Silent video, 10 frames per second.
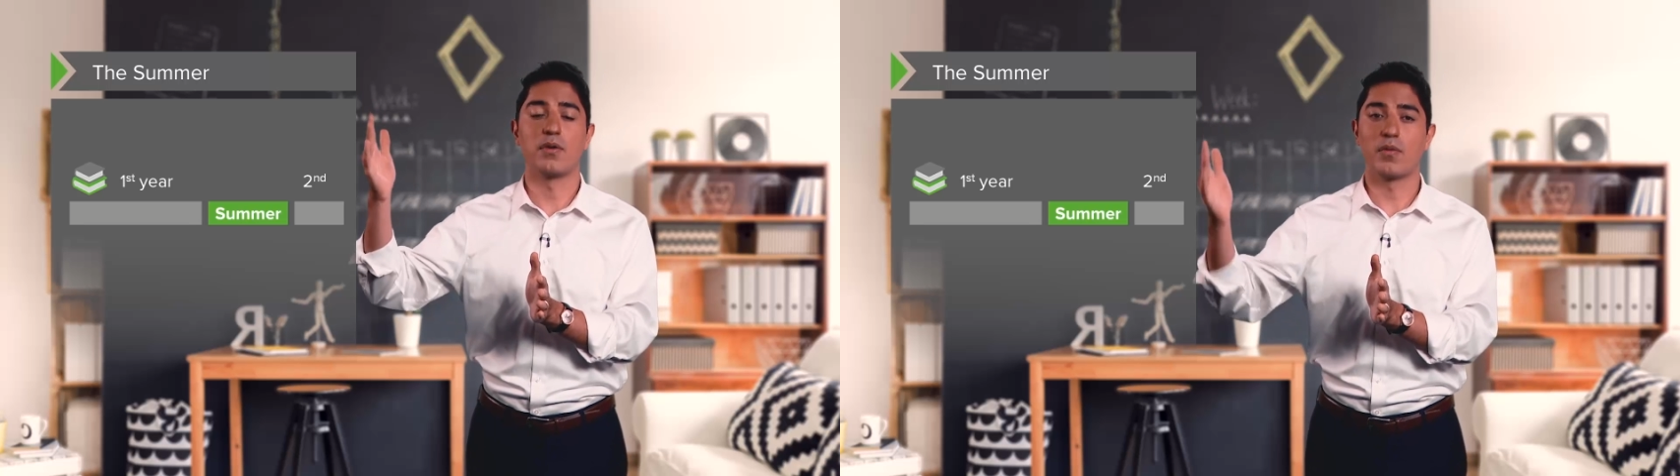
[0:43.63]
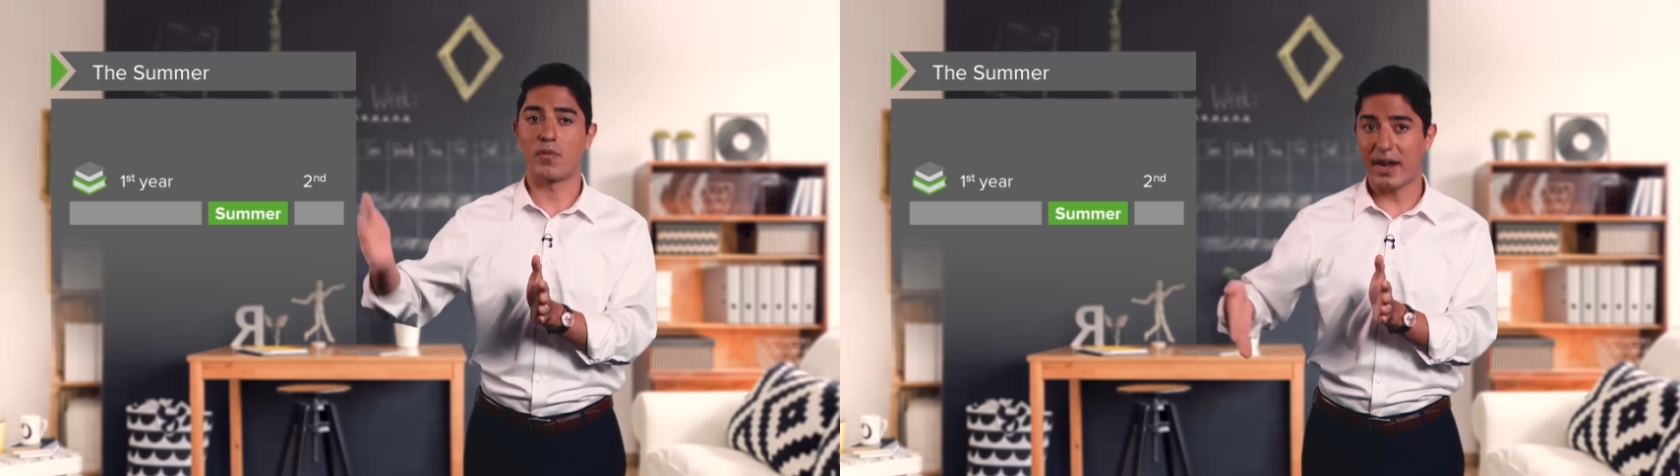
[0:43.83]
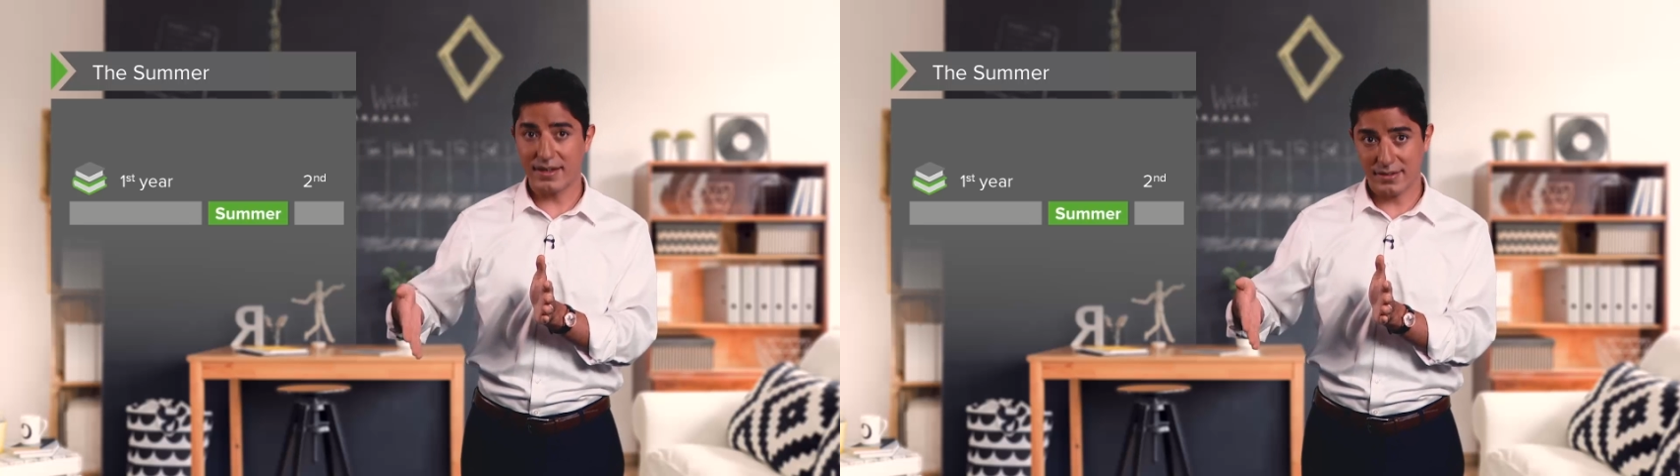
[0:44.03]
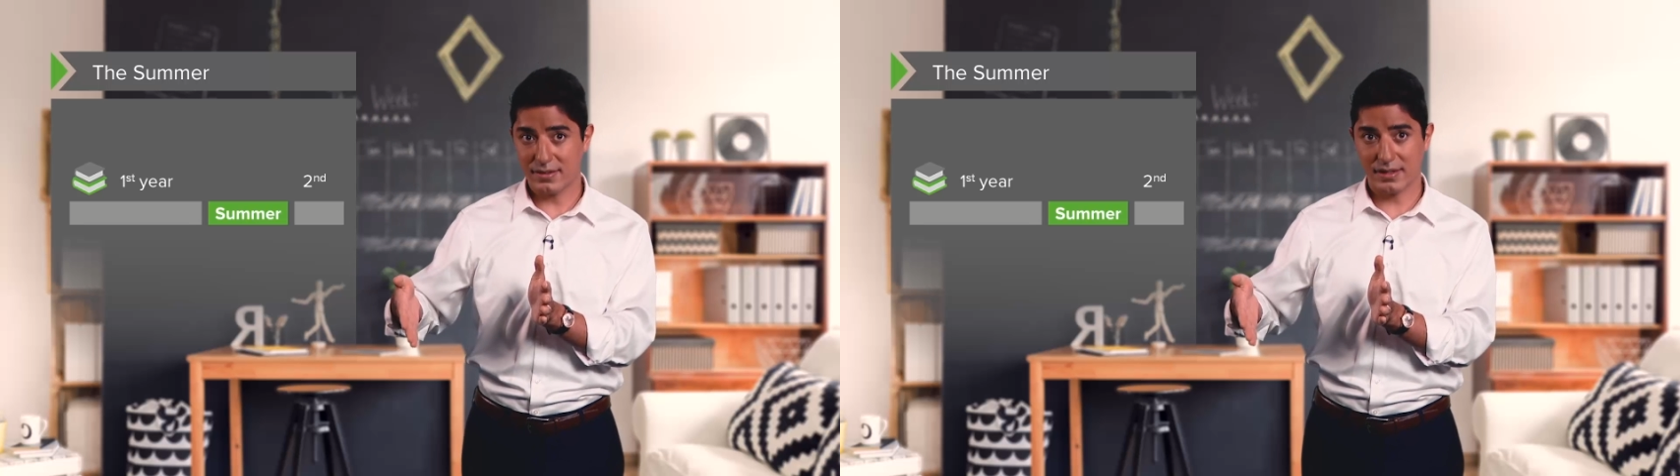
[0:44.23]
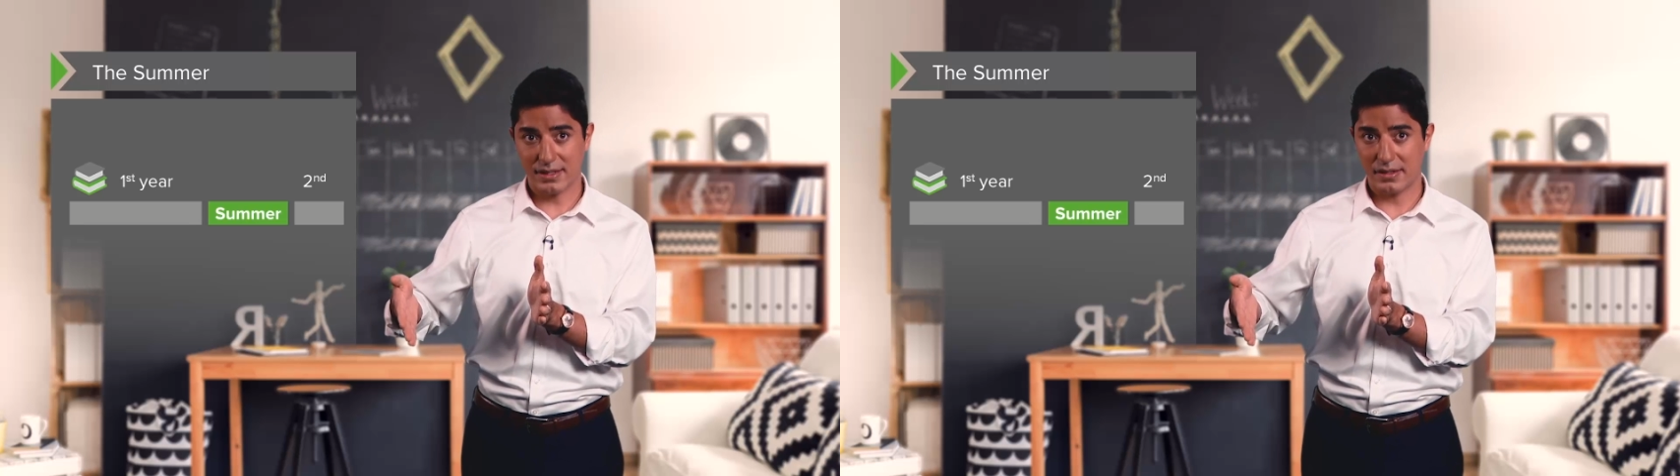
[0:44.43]
right into
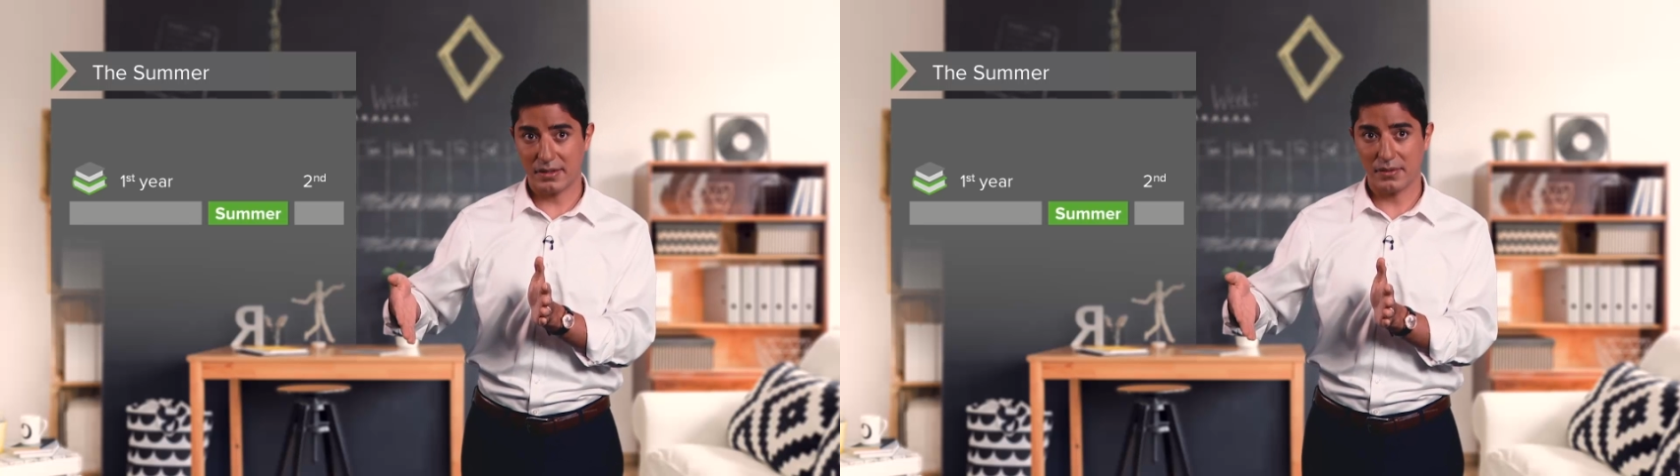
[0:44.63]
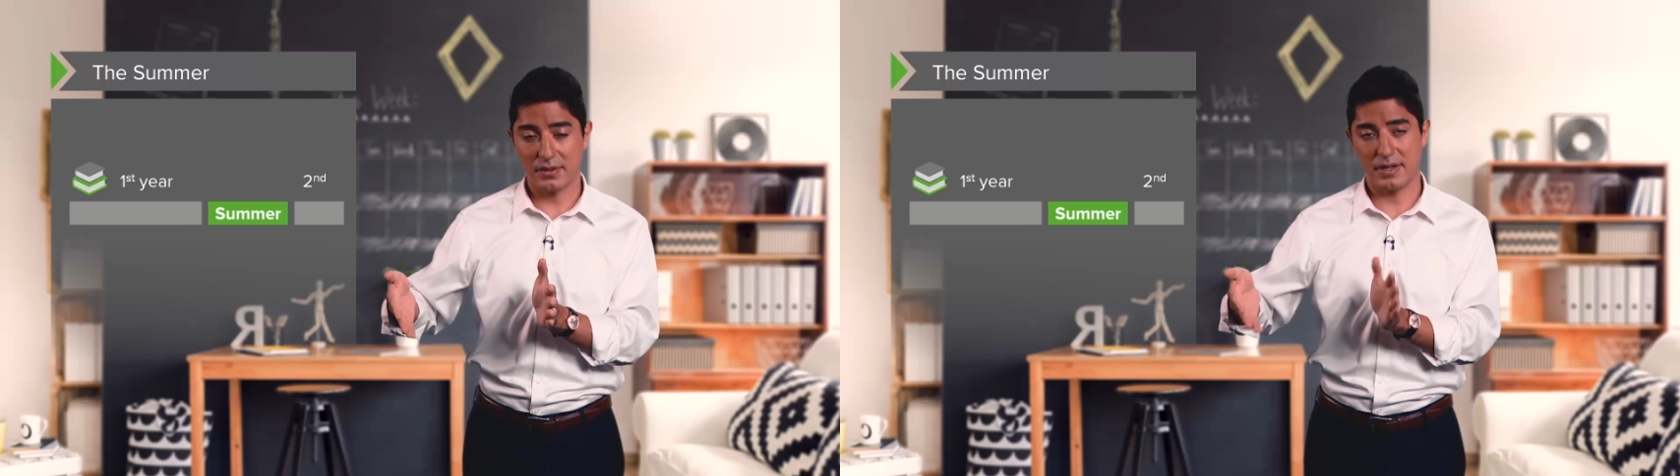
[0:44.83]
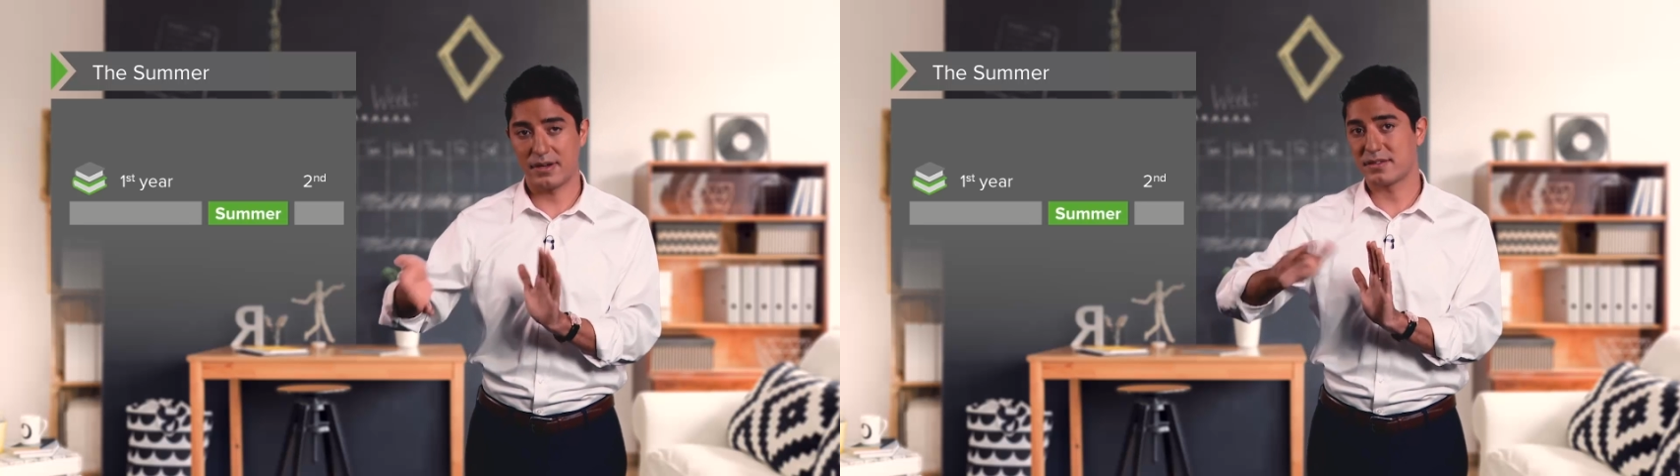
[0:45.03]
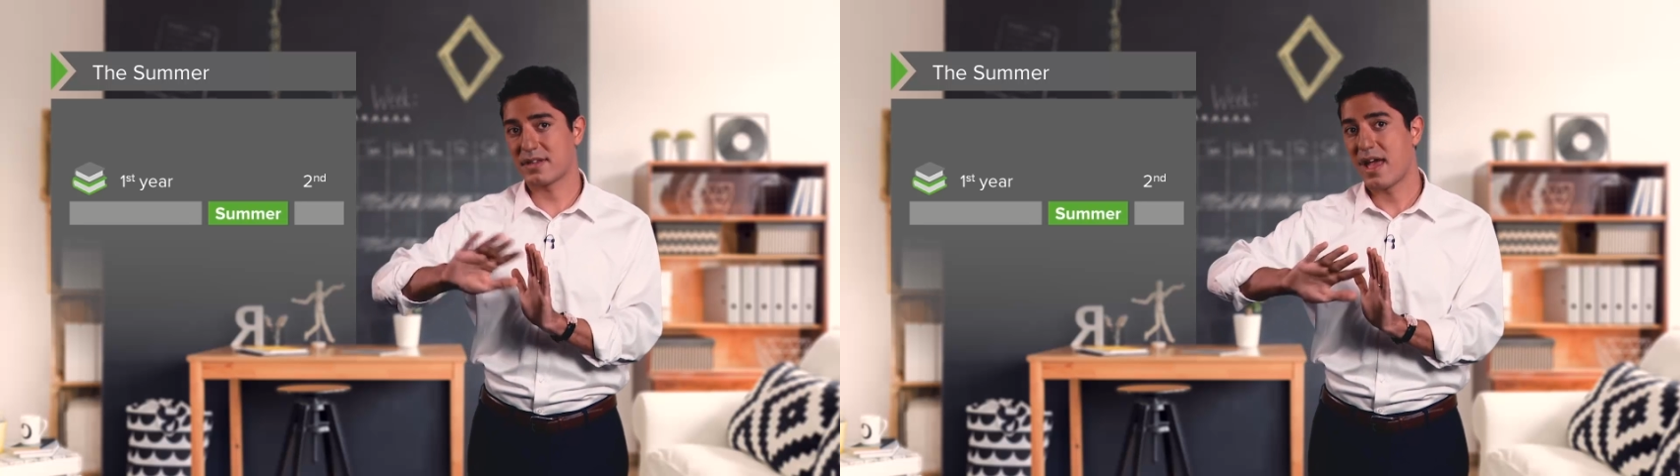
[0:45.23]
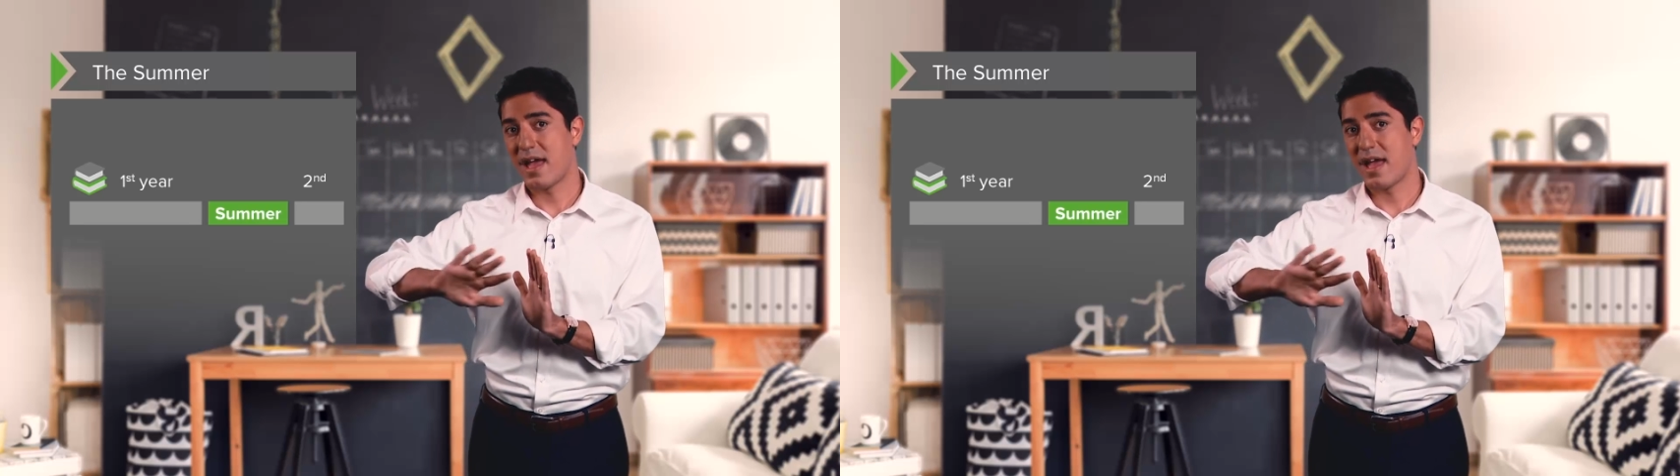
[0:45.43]
the clinical years.